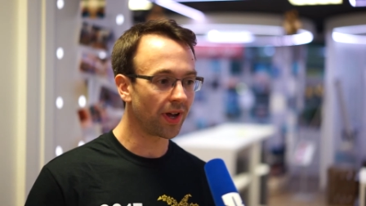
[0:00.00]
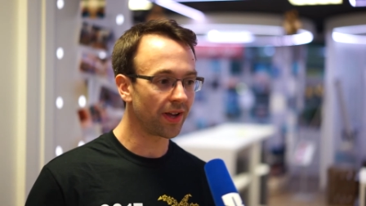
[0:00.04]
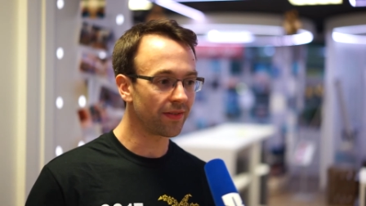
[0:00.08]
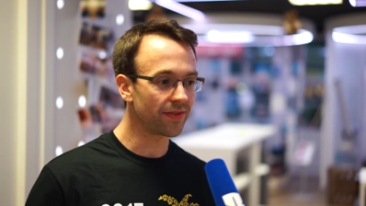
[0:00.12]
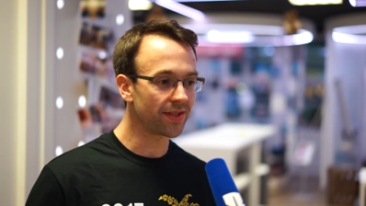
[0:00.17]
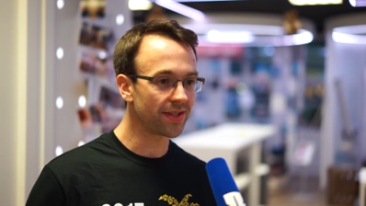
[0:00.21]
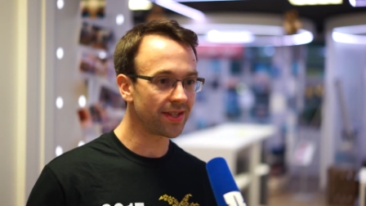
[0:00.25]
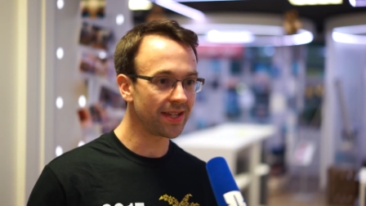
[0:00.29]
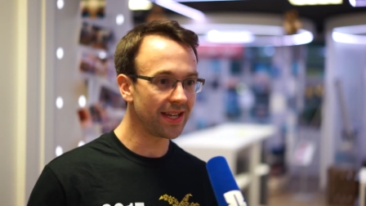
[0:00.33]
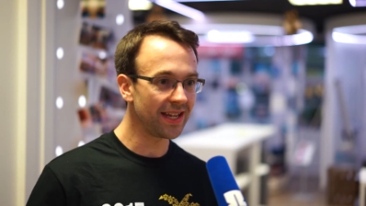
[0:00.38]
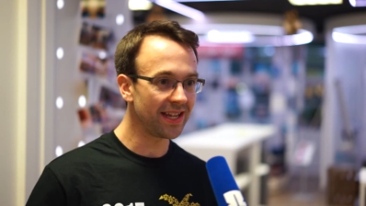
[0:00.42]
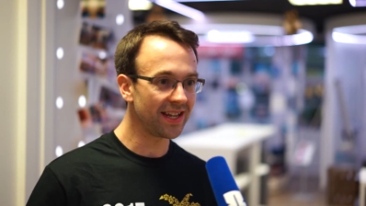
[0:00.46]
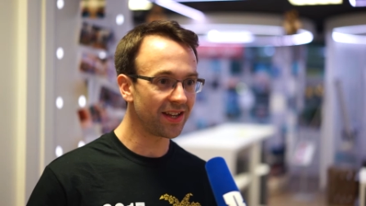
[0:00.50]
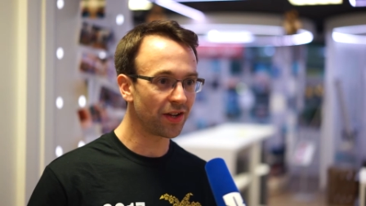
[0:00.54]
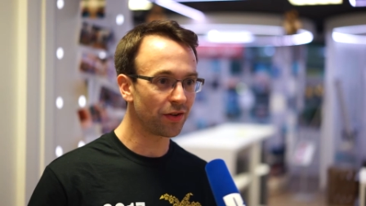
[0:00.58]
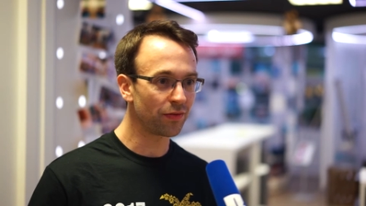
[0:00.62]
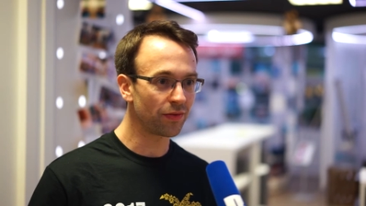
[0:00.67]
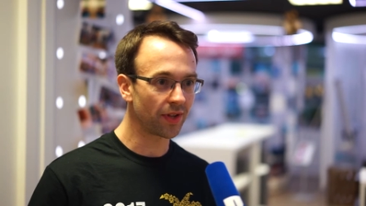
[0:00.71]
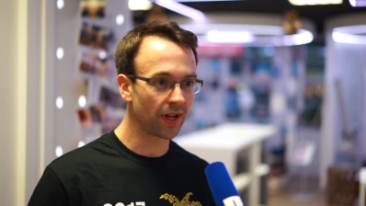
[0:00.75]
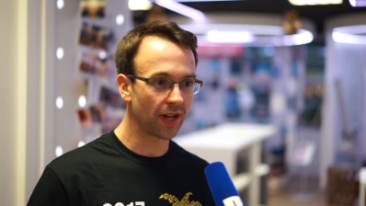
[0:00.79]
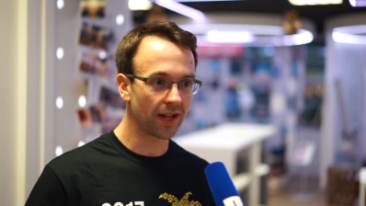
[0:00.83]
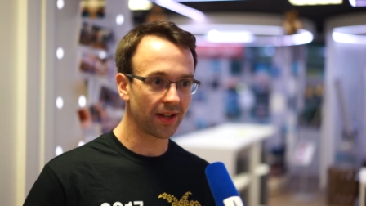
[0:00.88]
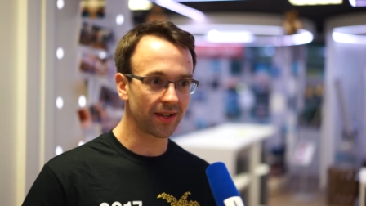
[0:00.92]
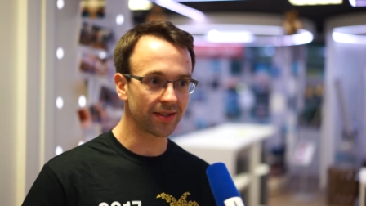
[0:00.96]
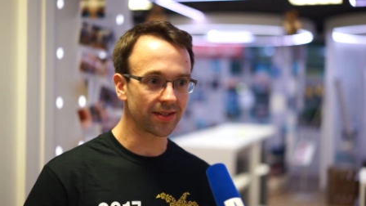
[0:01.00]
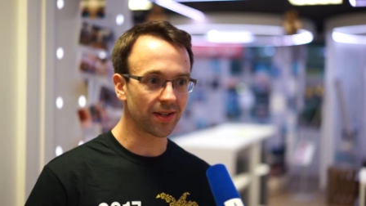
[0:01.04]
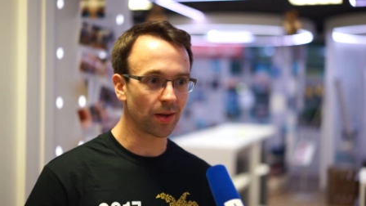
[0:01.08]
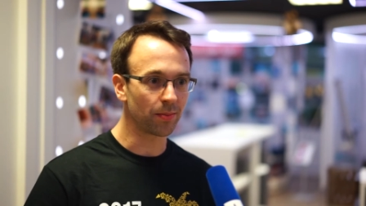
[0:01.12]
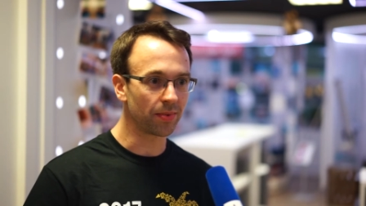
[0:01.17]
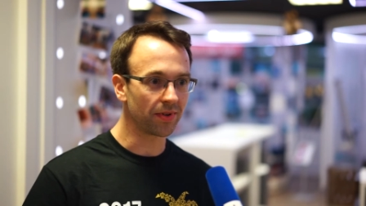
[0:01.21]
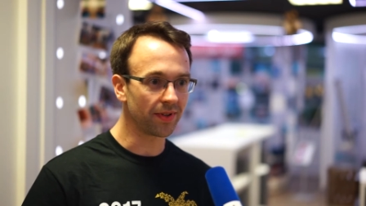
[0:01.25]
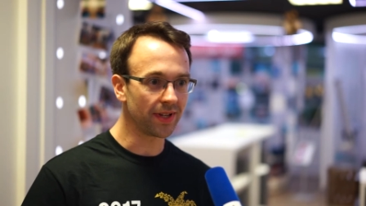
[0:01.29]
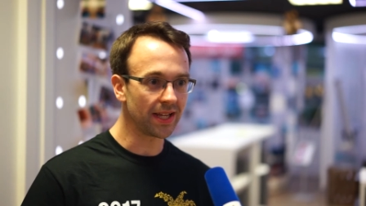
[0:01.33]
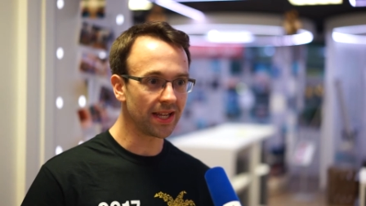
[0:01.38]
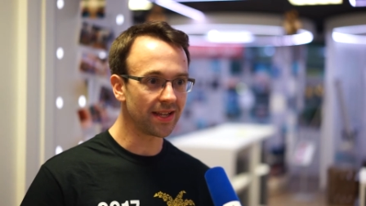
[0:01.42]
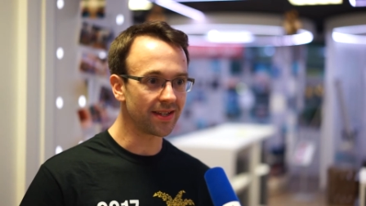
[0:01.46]
I've seen over the last
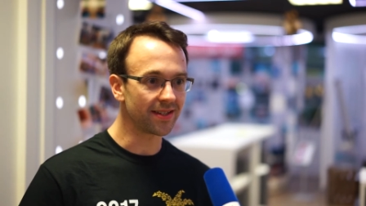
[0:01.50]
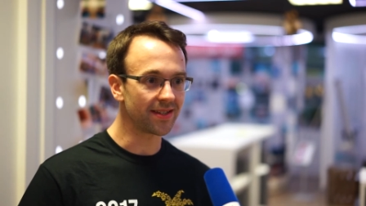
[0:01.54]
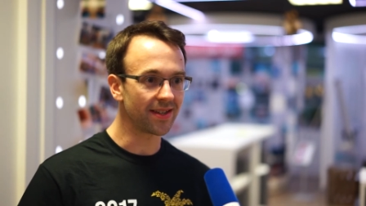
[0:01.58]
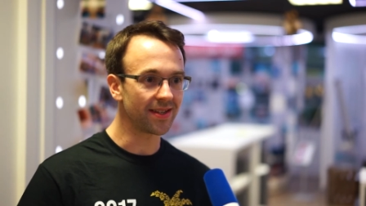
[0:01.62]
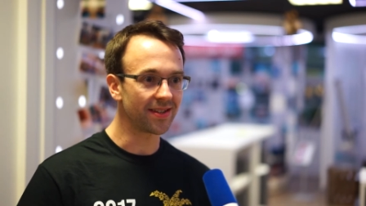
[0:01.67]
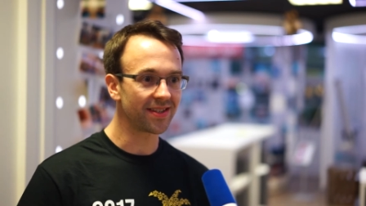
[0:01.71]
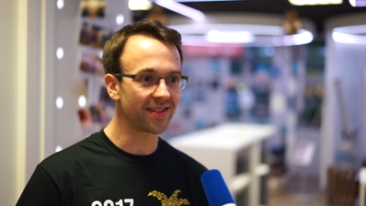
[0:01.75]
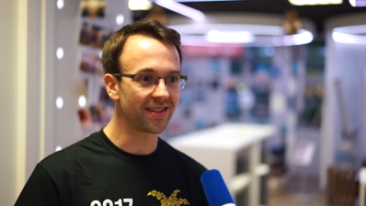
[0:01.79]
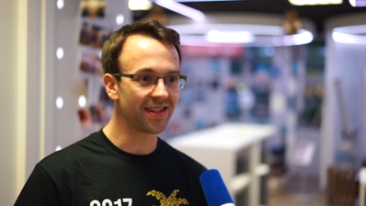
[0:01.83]
couple of years is